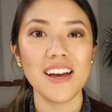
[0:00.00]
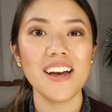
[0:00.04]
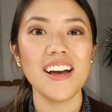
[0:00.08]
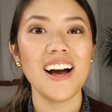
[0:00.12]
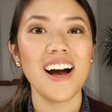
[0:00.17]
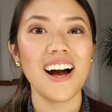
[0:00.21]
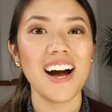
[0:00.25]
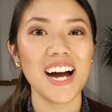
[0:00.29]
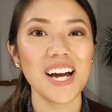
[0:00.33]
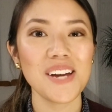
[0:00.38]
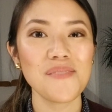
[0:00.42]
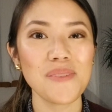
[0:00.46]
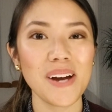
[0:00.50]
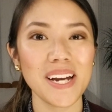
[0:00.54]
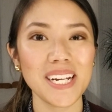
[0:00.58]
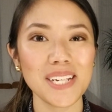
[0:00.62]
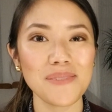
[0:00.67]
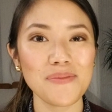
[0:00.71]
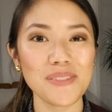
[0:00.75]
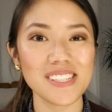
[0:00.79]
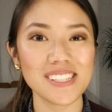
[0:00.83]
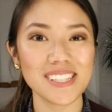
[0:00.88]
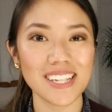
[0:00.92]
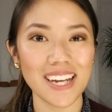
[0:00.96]
Hi, my name
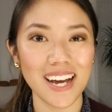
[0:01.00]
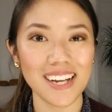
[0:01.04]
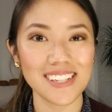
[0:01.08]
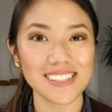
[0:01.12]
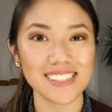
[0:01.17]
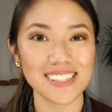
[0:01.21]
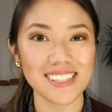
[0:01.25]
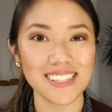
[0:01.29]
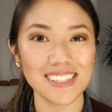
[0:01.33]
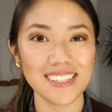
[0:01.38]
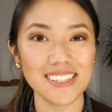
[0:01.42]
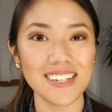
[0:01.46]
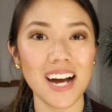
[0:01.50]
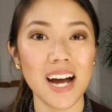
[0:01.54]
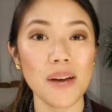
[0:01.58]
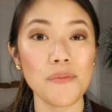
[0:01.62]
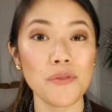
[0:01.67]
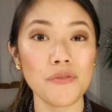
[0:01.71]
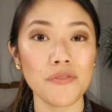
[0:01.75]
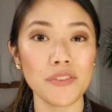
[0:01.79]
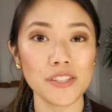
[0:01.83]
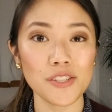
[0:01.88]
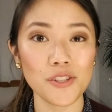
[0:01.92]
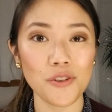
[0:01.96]
is Cassia. I'm a
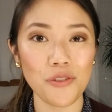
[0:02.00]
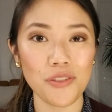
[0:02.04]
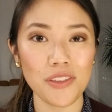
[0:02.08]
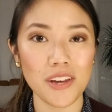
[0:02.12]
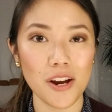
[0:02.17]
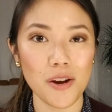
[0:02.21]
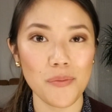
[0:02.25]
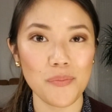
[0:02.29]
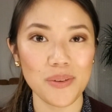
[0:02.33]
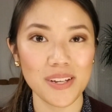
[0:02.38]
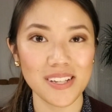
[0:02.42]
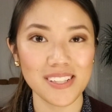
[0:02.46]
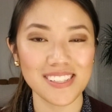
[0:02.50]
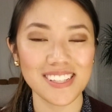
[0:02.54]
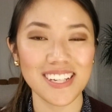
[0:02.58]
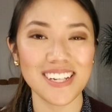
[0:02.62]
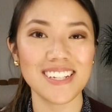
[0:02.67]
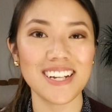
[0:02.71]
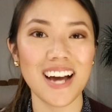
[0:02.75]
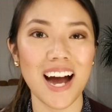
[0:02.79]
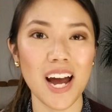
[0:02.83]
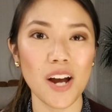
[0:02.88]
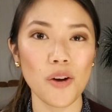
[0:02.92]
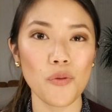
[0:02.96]
physiotherapist and
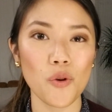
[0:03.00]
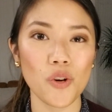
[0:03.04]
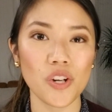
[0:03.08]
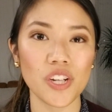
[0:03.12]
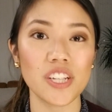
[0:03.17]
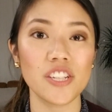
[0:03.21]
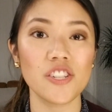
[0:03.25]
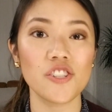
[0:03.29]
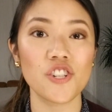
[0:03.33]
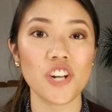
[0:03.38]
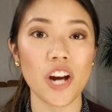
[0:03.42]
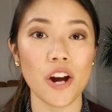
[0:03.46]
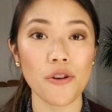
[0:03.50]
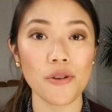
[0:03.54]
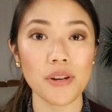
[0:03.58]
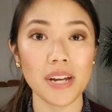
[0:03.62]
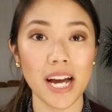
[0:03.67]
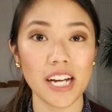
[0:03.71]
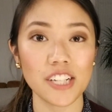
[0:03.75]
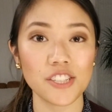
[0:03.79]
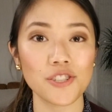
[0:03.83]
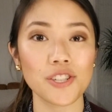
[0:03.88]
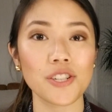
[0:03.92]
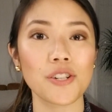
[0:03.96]
I work in
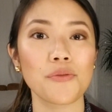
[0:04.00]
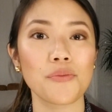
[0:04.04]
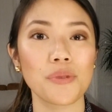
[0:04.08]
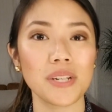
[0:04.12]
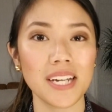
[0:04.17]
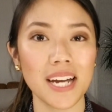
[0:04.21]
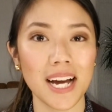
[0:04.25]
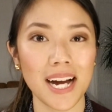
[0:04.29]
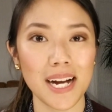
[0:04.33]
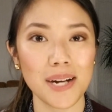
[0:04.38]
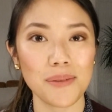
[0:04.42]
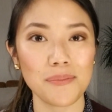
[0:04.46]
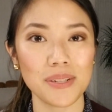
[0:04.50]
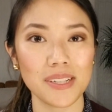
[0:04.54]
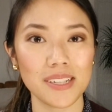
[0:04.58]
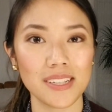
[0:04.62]
geriatric rehab.